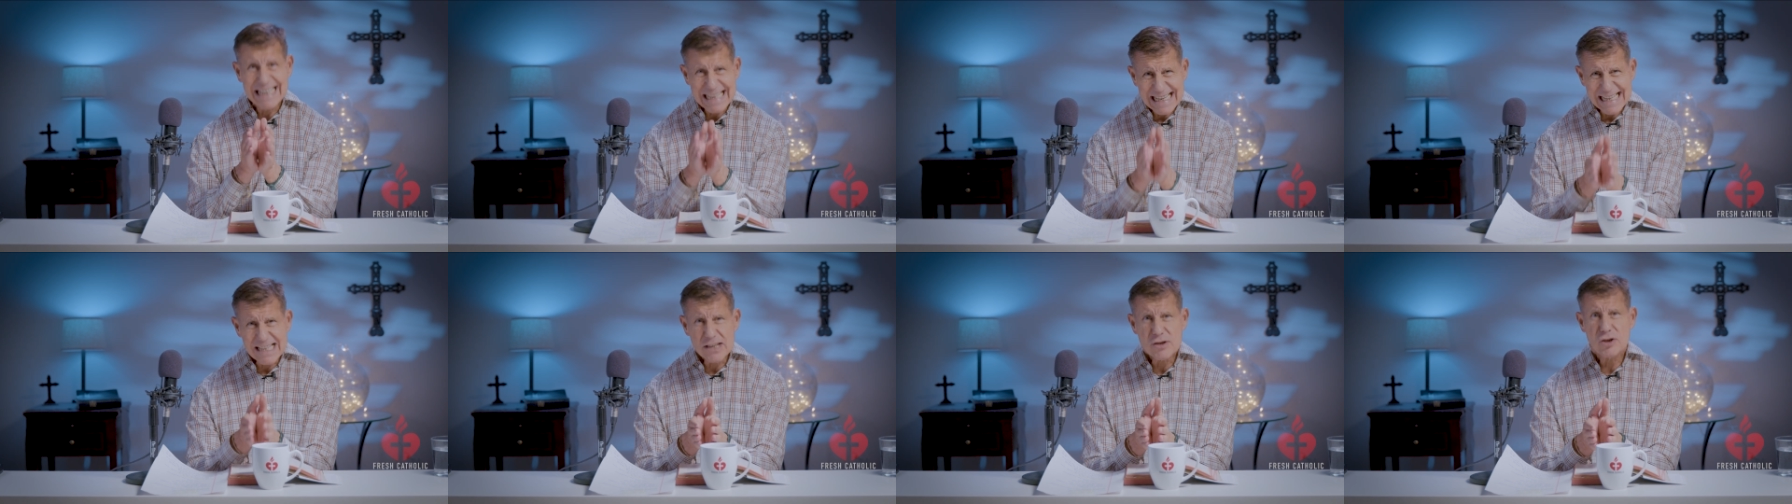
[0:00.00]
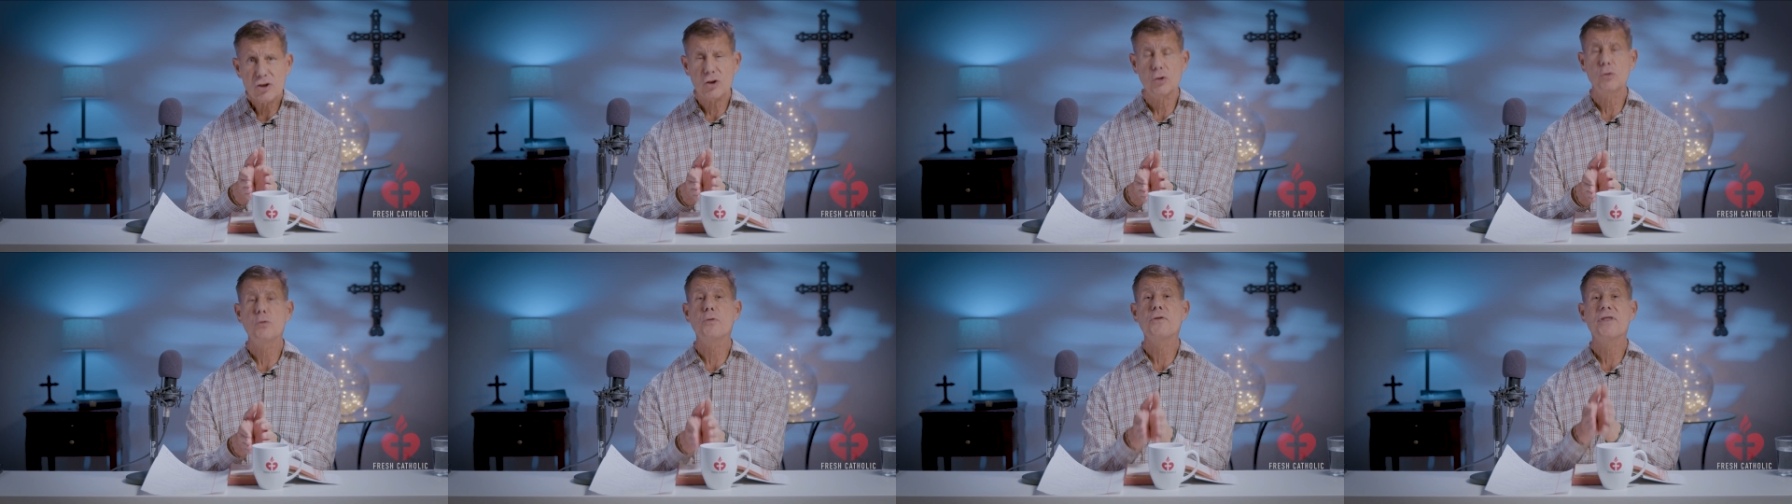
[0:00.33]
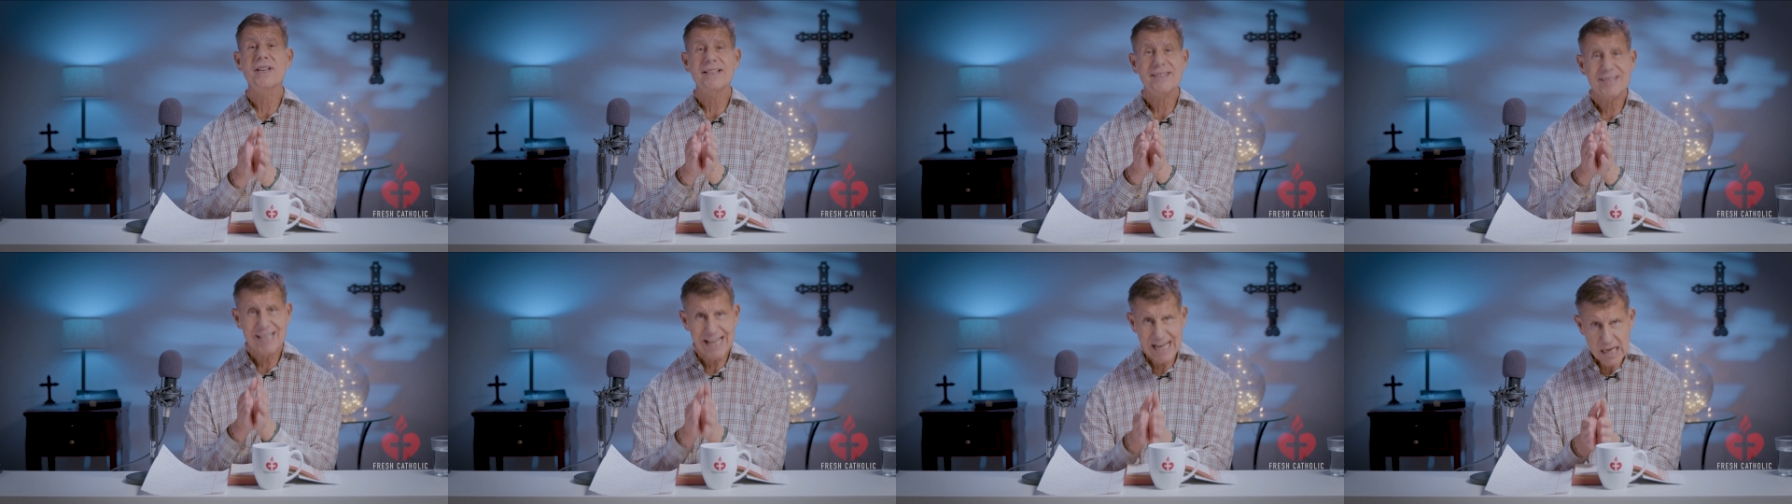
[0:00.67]
into
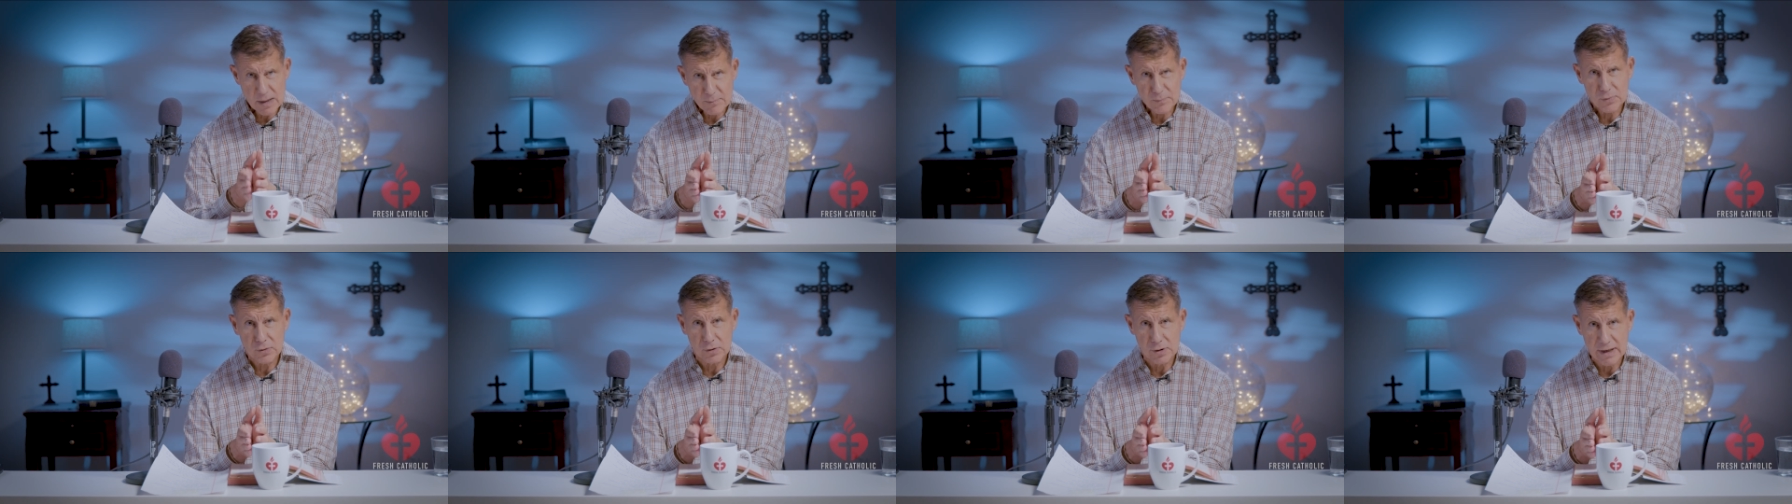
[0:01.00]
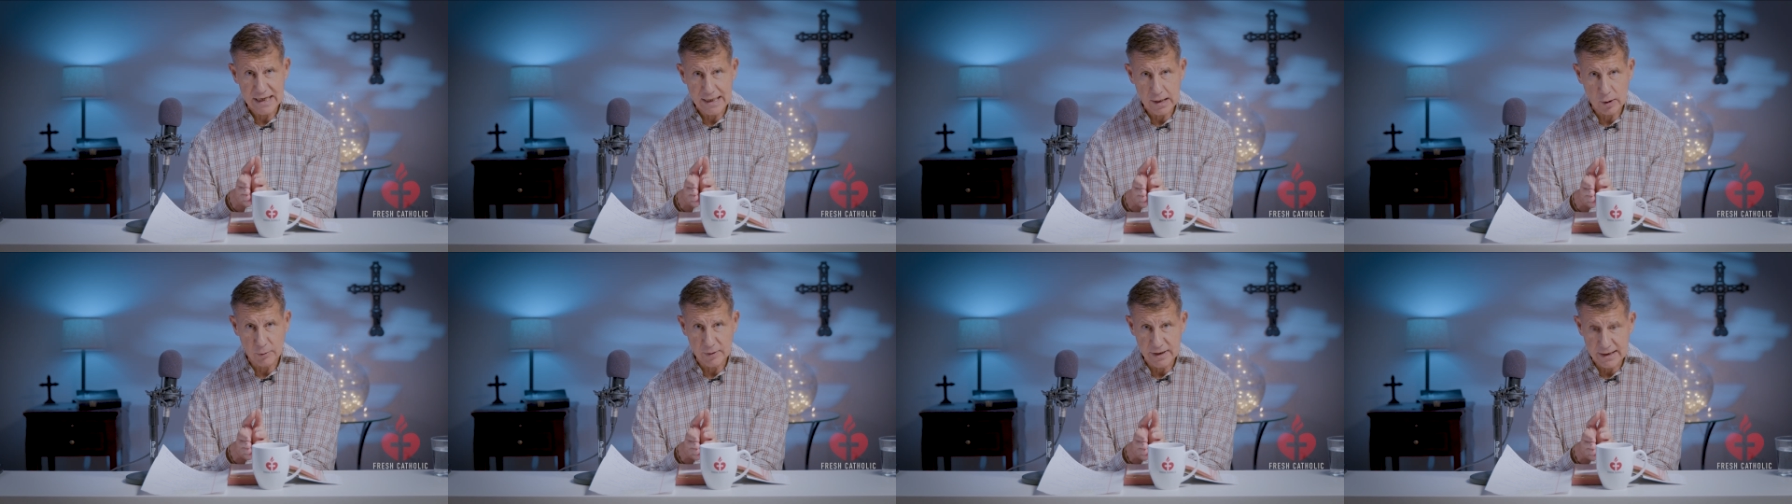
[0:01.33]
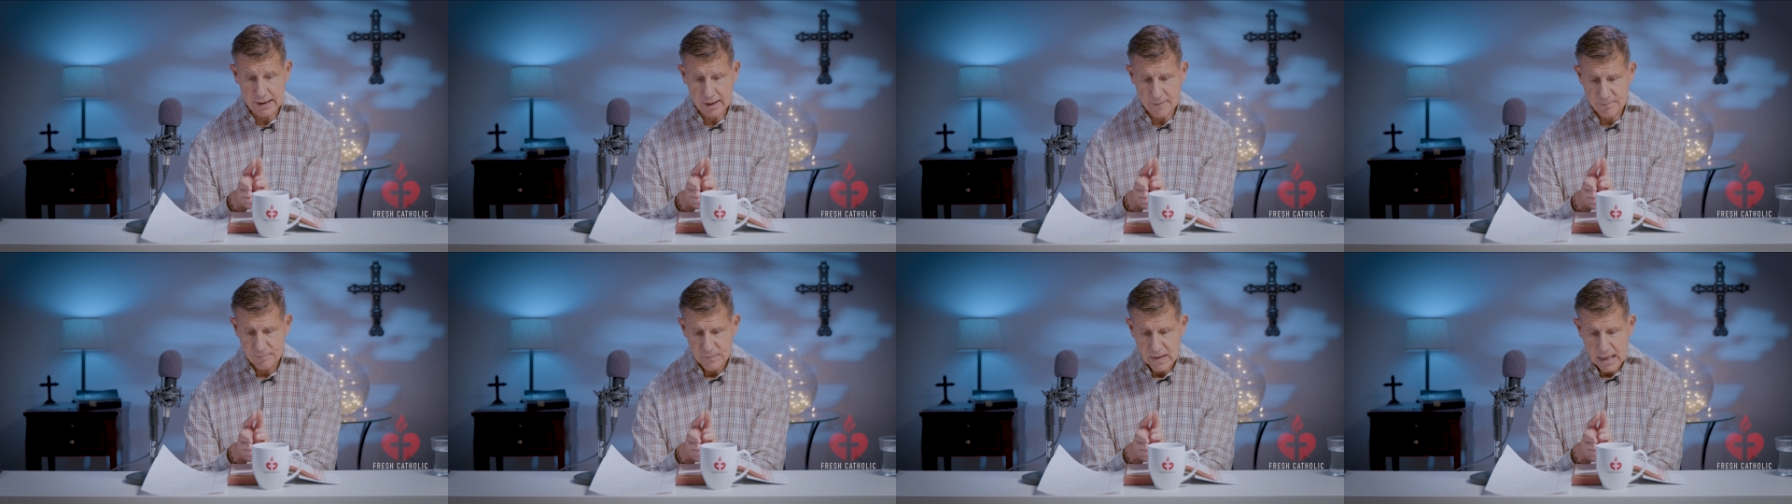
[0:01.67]
the temple
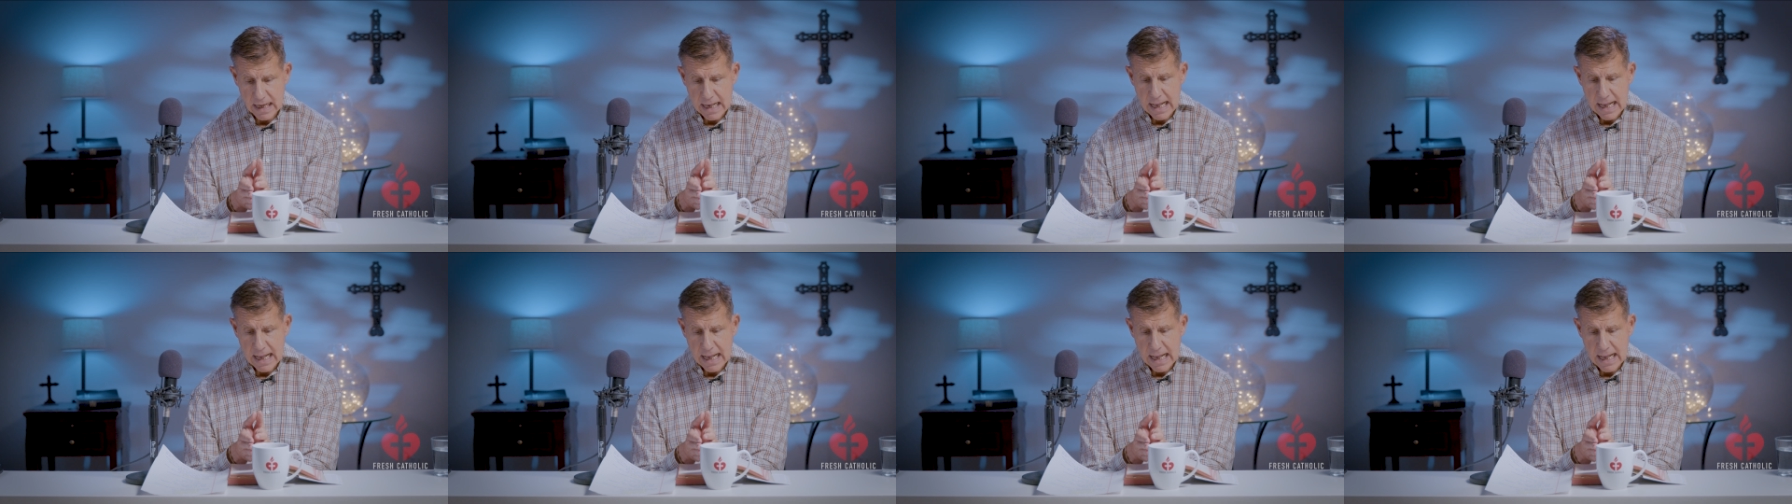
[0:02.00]
area